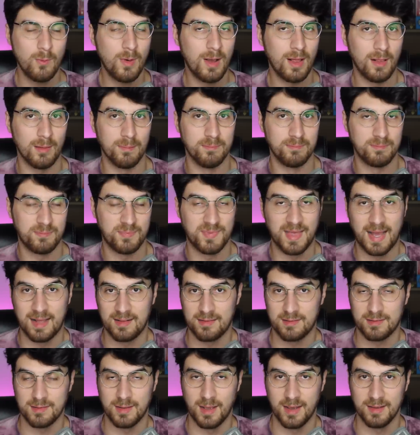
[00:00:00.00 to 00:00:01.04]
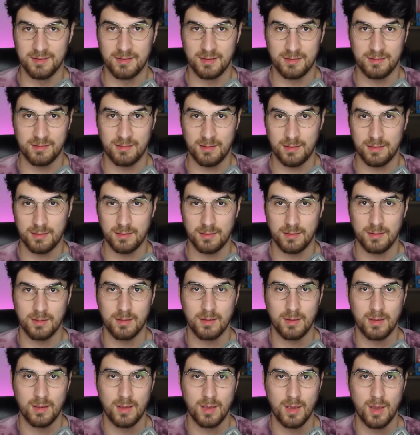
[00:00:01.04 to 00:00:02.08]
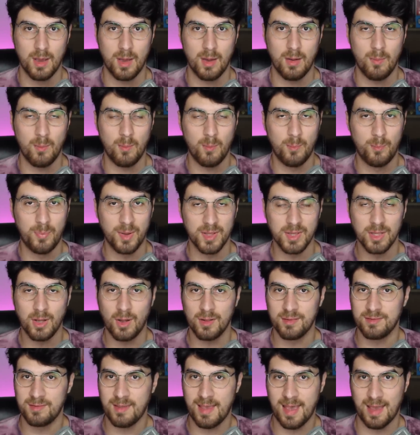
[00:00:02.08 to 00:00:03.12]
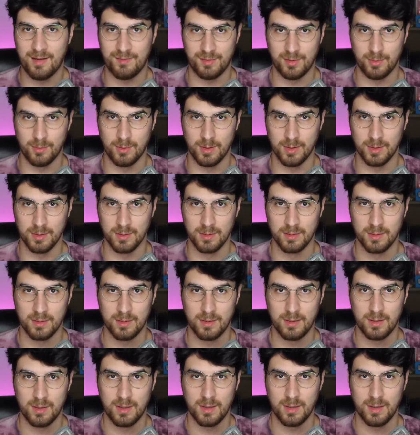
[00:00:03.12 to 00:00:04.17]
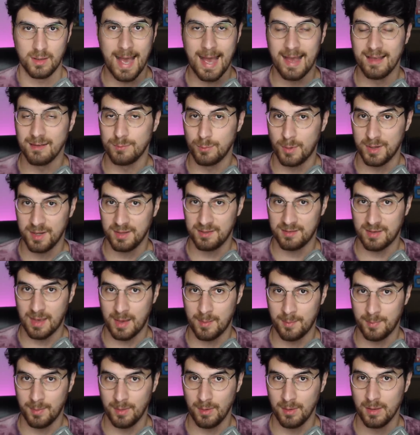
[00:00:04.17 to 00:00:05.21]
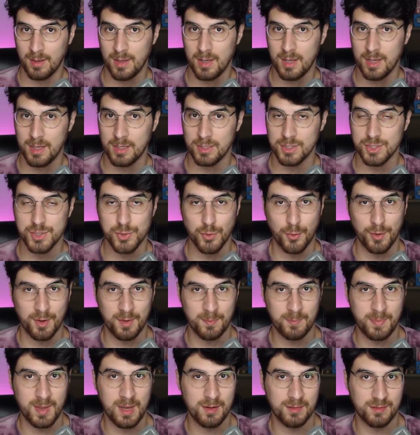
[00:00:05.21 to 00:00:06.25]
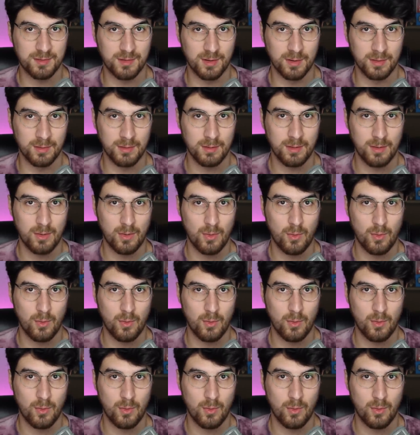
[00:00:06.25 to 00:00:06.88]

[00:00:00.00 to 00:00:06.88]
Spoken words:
Well, that's nice, isn't it? But not to everyone. As one example, Jordan Peterson,